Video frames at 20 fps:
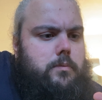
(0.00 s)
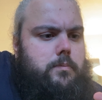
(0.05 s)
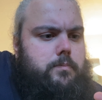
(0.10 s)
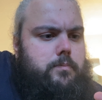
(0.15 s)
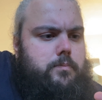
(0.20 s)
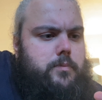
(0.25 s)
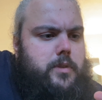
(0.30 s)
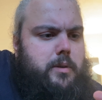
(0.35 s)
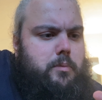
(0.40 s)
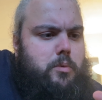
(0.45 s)

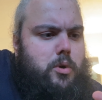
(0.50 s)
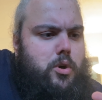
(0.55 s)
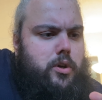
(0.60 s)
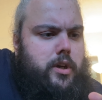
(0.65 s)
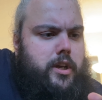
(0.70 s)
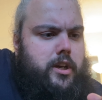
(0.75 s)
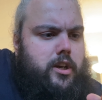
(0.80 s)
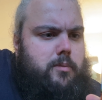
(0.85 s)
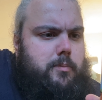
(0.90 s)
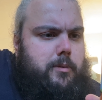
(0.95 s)
Near
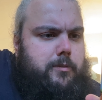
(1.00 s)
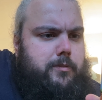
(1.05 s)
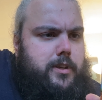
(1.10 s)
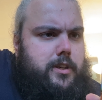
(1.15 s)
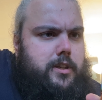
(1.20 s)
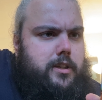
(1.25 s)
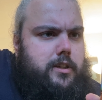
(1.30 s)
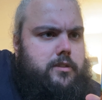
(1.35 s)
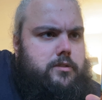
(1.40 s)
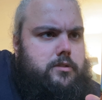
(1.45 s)
Workingham, I think
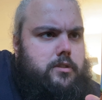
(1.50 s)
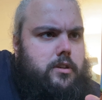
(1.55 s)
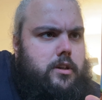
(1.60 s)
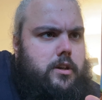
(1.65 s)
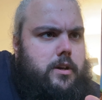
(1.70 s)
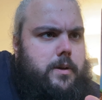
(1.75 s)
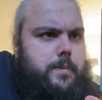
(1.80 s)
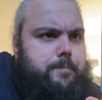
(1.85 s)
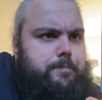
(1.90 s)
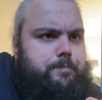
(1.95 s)
it is.
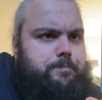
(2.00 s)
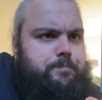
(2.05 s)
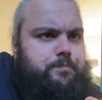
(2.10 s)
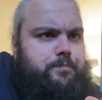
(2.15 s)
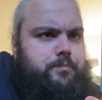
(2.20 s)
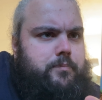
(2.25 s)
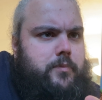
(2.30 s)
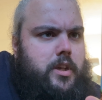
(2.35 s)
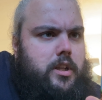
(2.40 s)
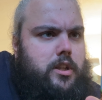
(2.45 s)

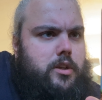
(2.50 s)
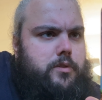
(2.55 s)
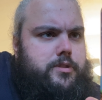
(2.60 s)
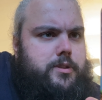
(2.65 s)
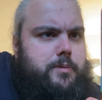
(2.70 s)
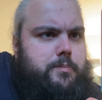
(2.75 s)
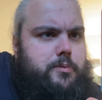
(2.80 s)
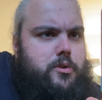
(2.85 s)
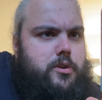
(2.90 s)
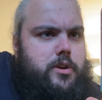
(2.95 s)

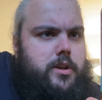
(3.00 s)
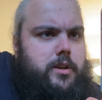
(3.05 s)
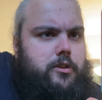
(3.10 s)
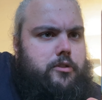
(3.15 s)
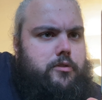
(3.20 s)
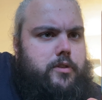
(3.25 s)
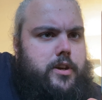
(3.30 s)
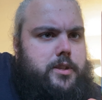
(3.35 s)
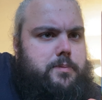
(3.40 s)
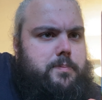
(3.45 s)
Elusive Brewing
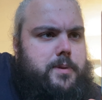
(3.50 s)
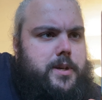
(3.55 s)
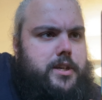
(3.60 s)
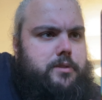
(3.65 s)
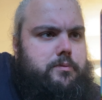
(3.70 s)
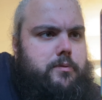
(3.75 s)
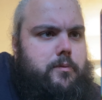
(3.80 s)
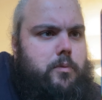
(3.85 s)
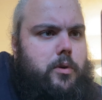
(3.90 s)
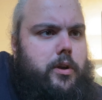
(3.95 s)
creates
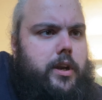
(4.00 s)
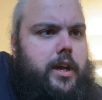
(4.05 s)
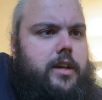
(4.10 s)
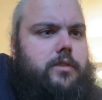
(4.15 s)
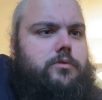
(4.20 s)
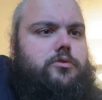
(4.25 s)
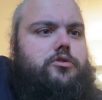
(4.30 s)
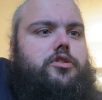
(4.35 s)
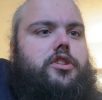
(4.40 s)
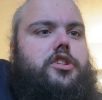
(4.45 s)
beers with one eye
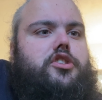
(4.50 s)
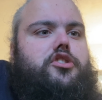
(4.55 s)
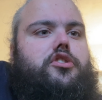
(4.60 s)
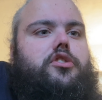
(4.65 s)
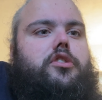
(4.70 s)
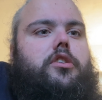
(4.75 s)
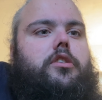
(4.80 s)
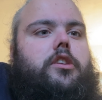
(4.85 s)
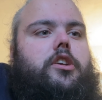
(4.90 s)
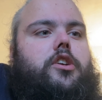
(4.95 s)
on tradition
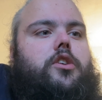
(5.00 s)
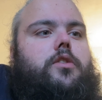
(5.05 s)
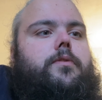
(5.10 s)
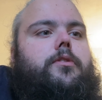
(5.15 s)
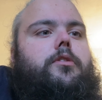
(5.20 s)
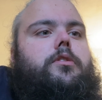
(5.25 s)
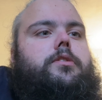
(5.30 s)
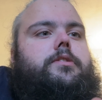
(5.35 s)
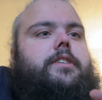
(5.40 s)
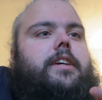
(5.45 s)
and the other
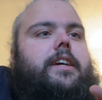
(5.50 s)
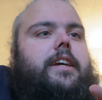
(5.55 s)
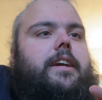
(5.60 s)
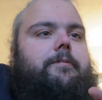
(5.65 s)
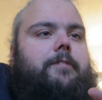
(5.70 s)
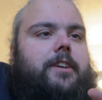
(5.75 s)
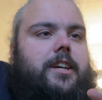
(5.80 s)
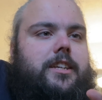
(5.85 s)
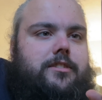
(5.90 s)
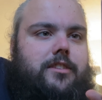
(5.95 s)
on taking
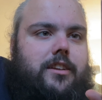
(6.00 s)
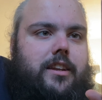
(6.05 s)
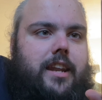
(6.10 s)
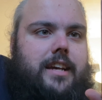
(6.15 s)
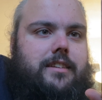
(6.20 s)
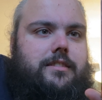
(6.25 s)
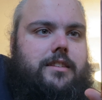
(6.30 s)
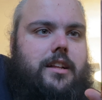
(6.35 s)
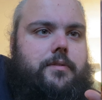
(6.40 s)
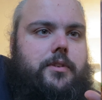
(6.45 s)
things to the
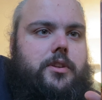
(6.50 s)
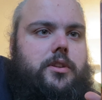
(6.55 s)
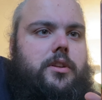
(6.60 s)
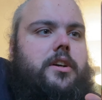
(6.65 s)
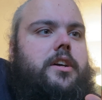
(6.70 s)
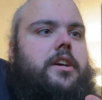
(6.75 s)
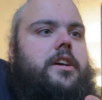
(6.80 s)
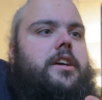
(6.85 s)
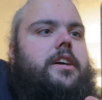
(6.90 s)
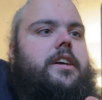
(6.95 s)
next level.
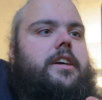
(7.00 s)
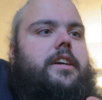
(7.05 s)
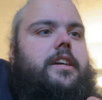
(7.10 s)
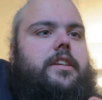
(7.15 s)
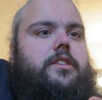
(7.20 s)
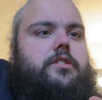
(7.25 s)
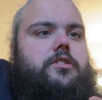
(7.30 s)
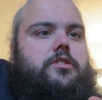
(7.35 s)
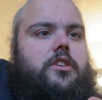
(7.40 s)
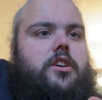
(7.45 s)

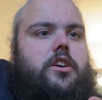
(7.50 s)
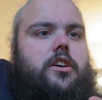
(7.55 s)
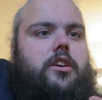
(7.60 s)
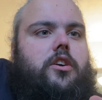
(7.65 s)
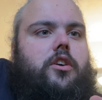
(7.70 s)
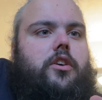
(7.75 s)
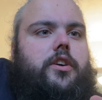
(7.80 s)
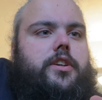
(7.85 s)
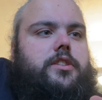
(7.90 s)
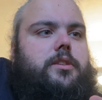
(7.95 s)
Insert
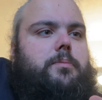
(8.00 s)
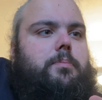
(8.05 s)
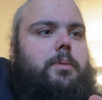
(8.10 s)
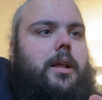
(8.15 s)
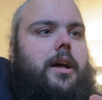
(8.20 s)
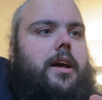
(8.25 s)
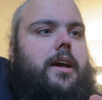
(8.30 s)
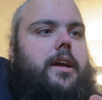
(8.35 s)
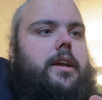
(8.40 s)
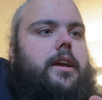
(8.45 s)
coin to
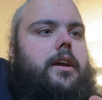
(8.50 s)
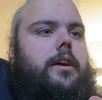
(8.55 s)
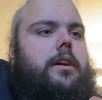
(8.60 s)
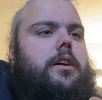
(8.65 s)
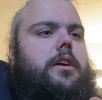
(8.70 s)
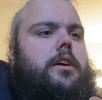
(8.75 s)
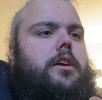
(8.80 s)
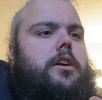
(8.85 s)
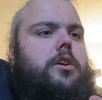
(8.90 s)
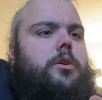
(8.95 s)
play.
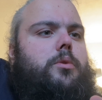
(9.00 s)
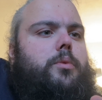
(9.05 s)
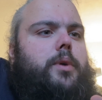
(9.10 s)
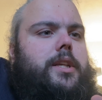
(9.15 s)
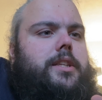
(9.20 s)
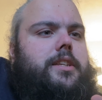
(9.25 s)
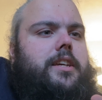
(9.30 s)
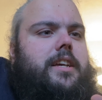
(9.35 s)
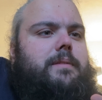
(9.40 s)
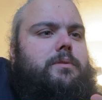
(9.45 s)
We
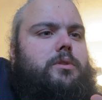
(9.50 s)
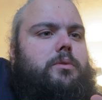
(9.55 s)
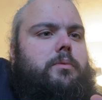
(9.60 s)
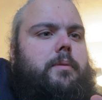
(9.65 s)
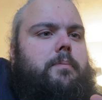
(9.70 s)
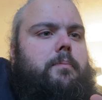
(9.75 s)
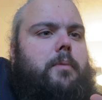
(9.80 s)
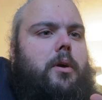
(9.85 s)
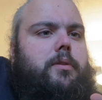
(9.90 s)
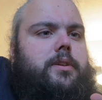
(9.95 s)
teamed up with
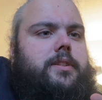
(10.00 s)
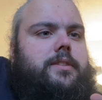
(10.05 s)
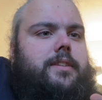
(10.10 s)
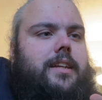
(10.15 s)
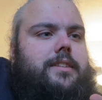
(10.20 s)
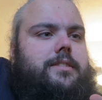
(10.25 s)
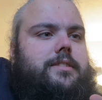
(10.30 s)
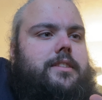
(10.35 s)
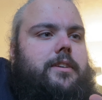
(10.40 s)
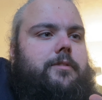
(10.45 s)
Morris
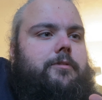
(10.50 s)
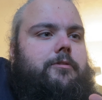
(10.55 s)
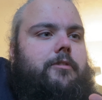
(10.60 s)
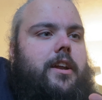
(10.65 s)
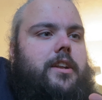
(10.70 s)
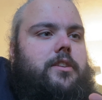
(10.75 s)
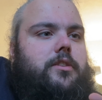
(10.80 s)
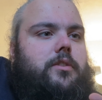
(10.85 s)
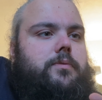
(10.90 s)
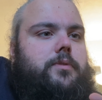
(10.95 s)
dancing
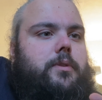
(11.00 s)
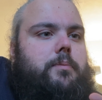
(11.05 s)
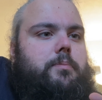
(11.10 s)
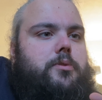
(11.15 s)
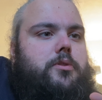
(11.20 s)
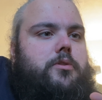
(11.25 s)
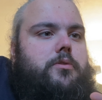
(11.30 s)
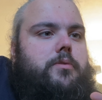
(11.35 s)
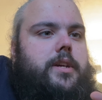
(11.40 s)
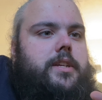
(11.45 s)
friend of the
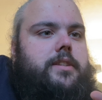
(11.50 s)
brewery,